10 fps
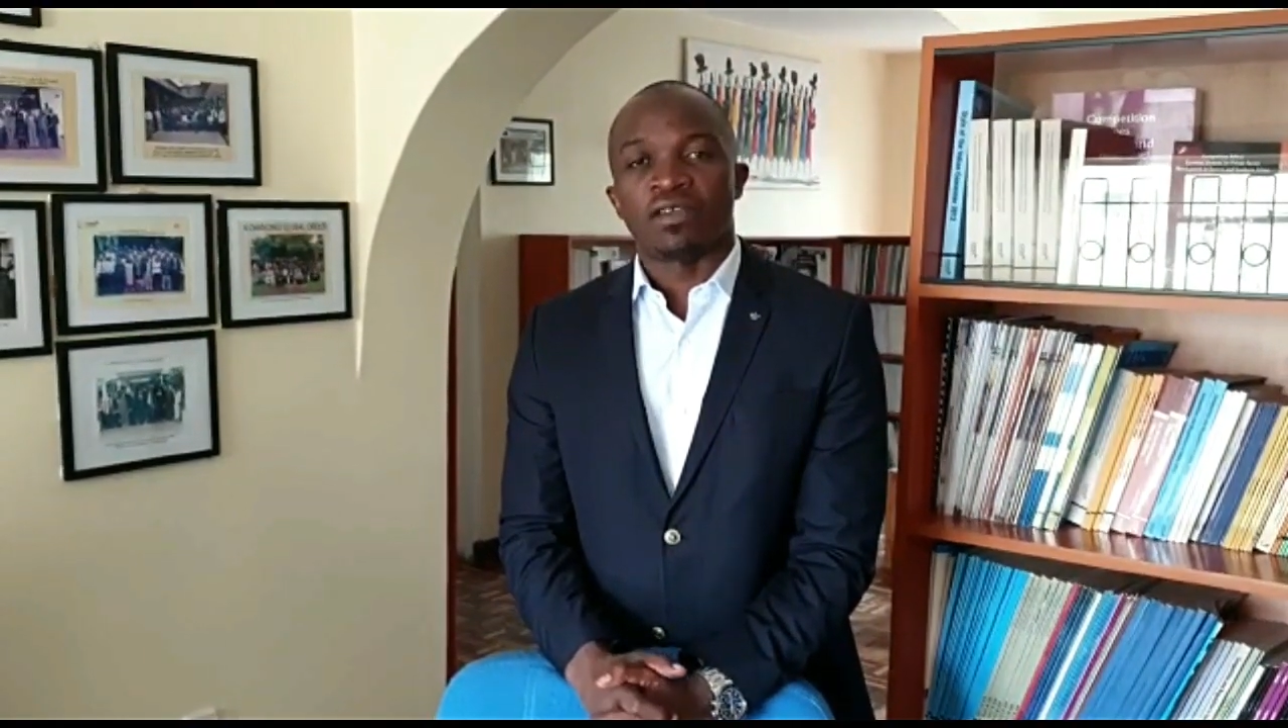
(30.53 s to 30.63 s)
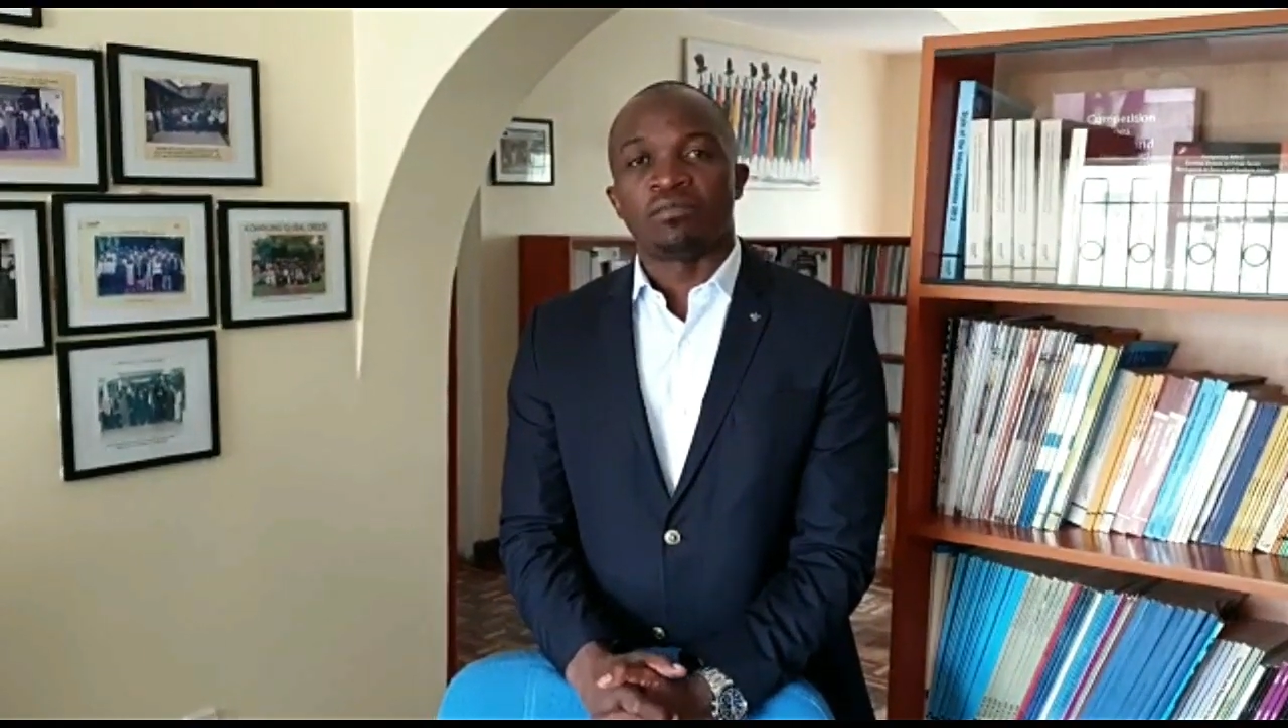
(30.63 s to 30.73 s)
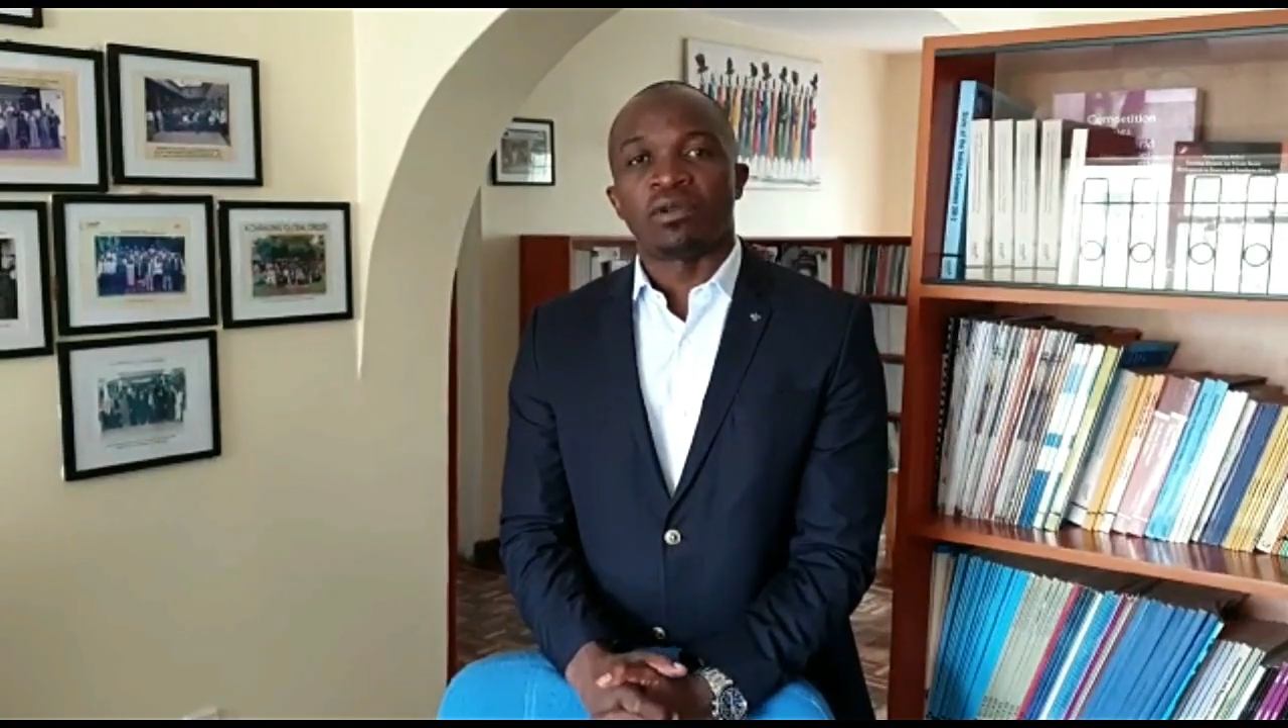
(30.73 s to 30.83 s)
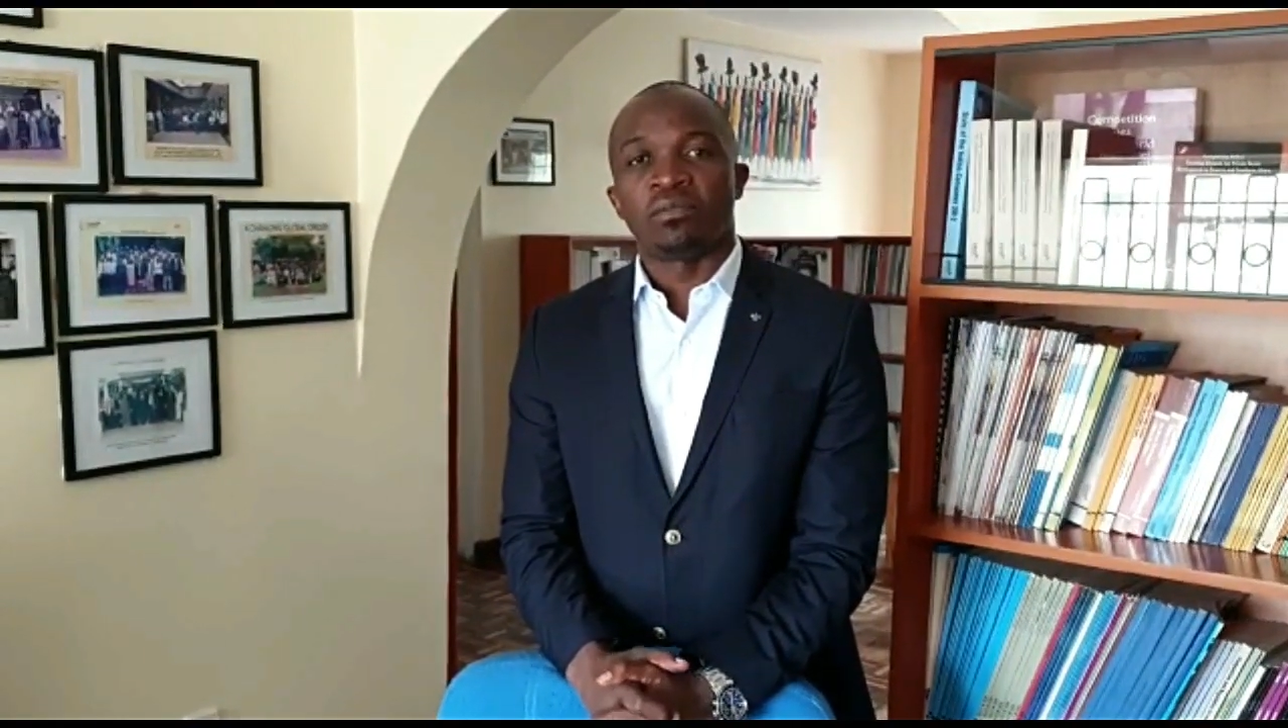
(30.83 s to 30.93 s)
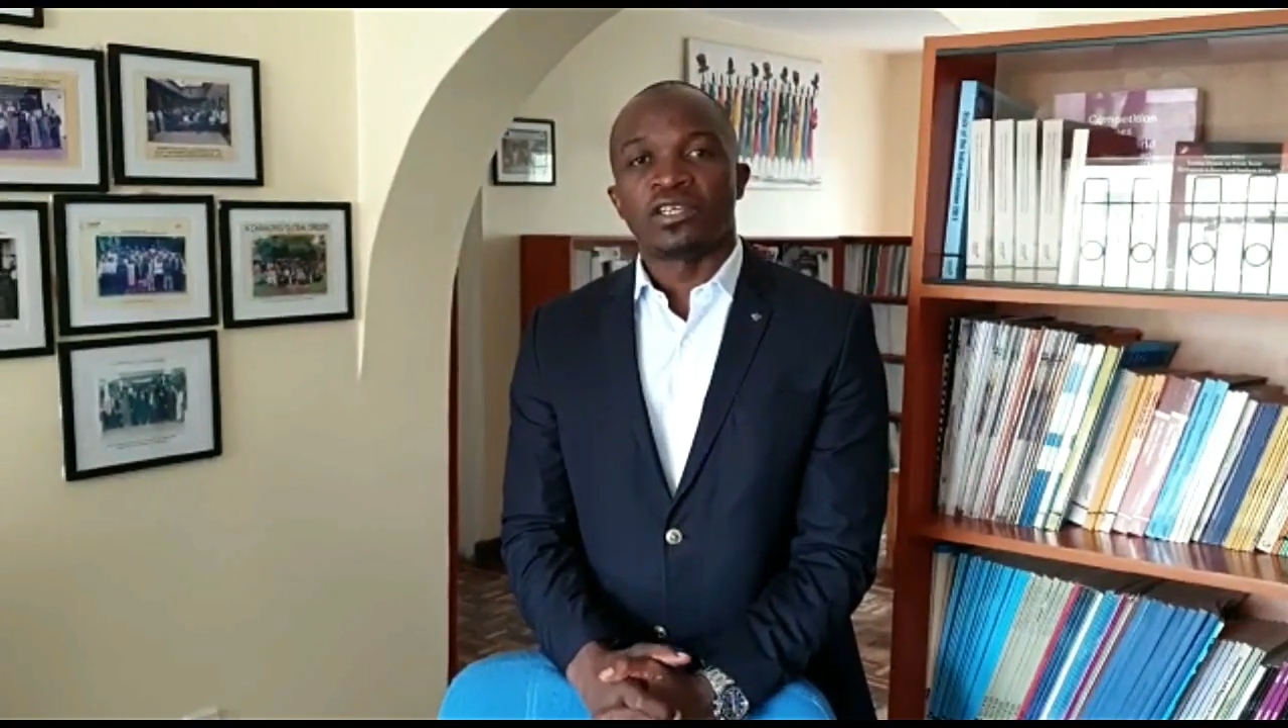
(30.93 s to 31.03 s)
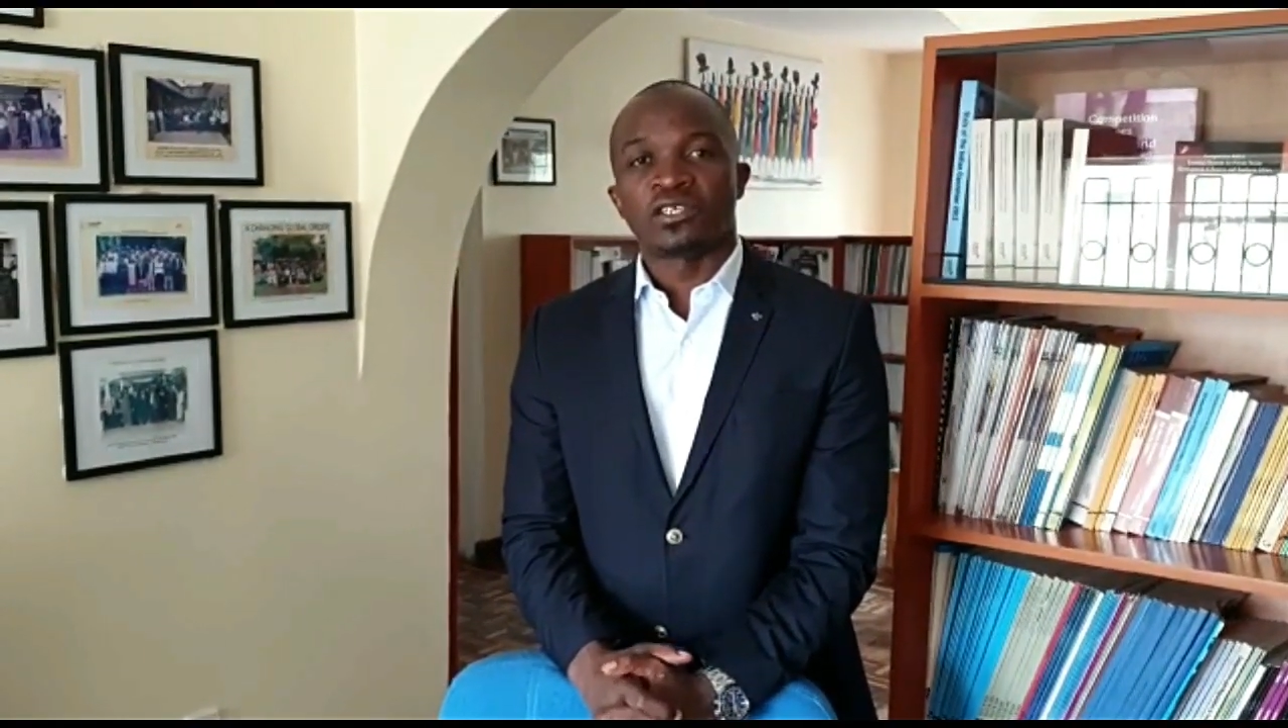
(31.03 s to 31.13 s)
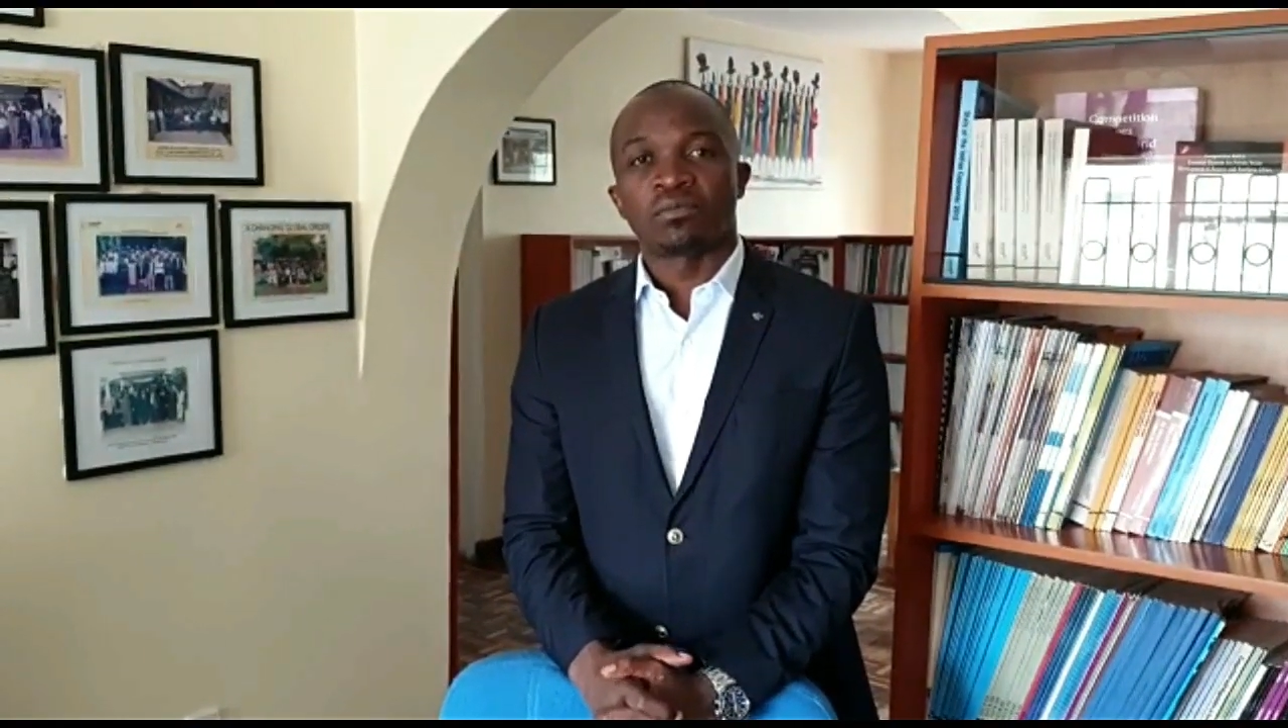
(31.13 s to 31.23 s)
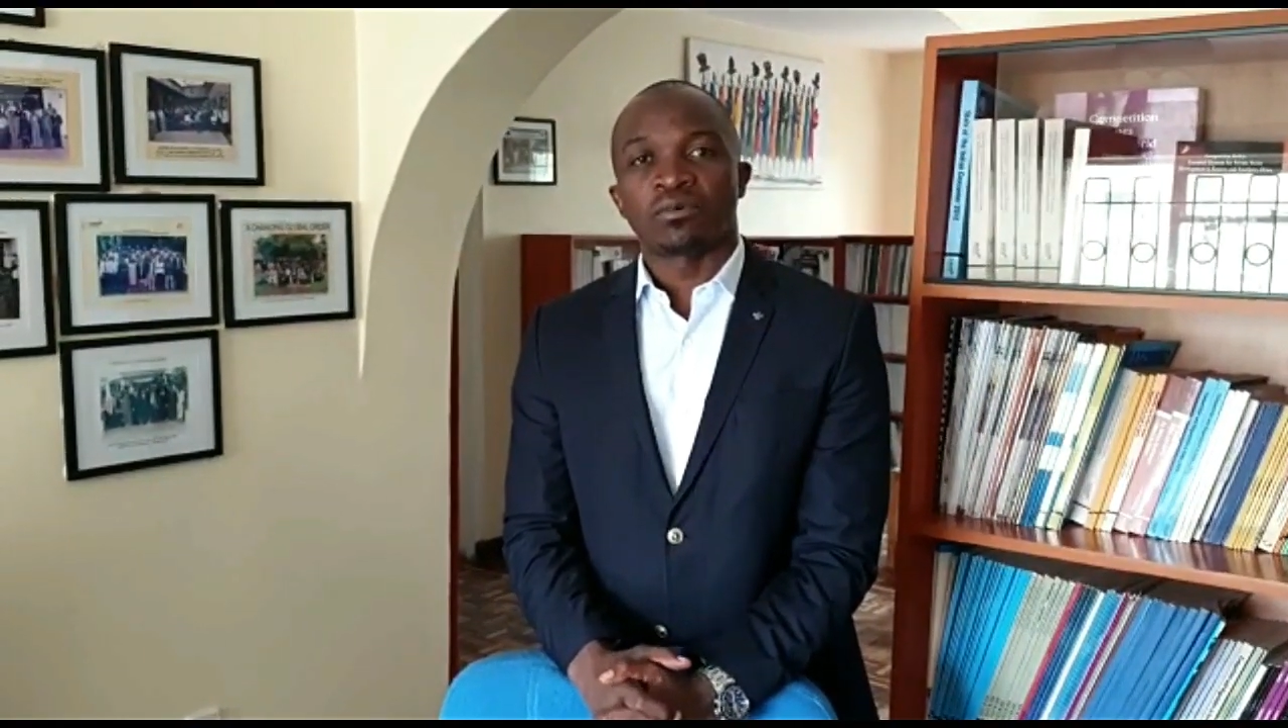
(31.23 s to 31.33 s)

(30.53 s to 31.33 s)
implementing